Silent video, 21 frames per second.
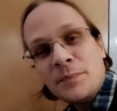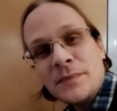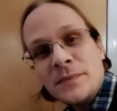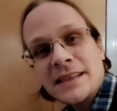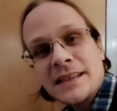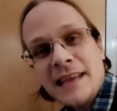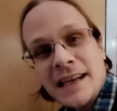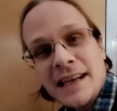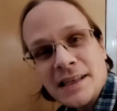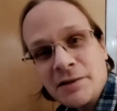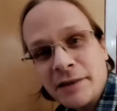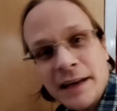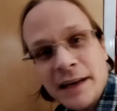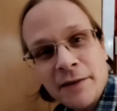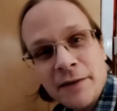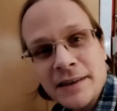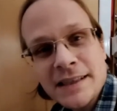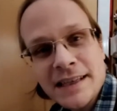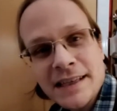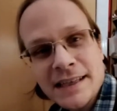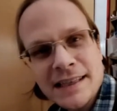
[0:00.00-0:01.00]
sensory
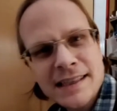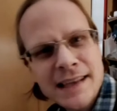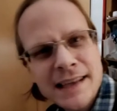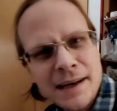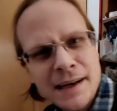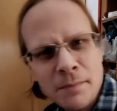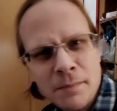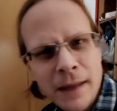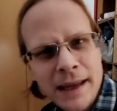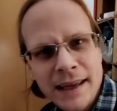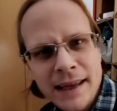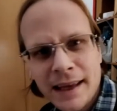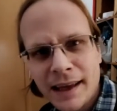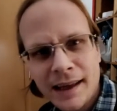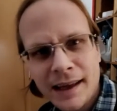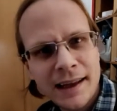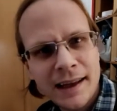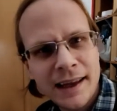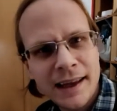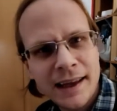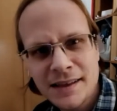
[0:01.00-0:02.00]
differences didn't make
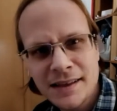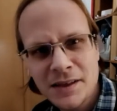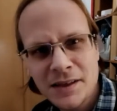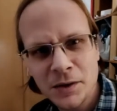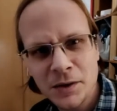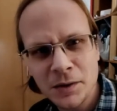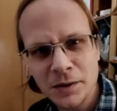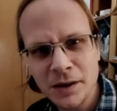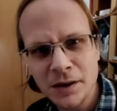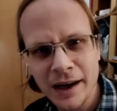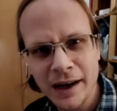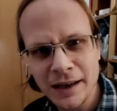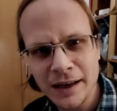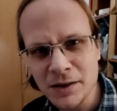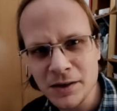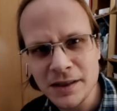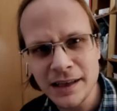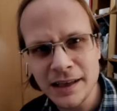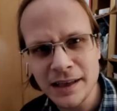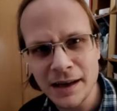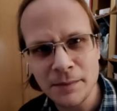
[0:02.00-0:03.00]
it into
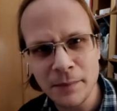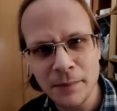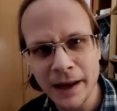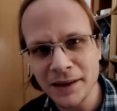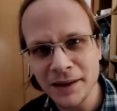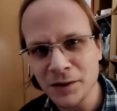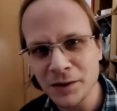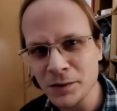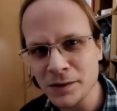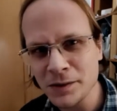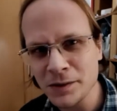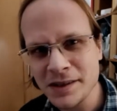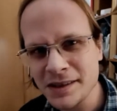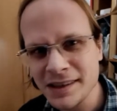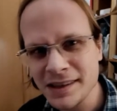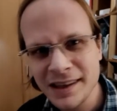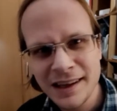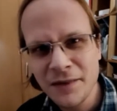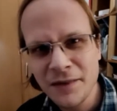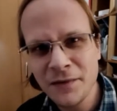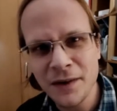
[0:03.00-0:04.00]
diagnostic manuals
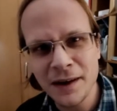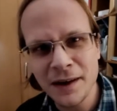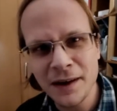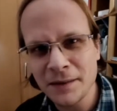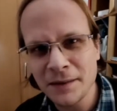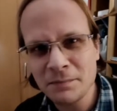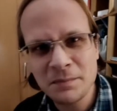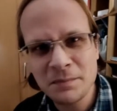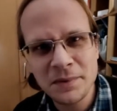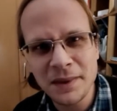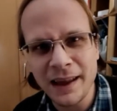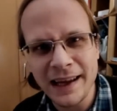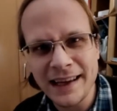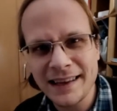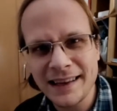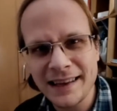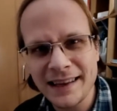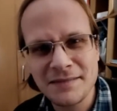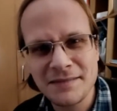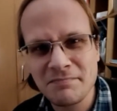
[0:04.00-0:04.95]
for like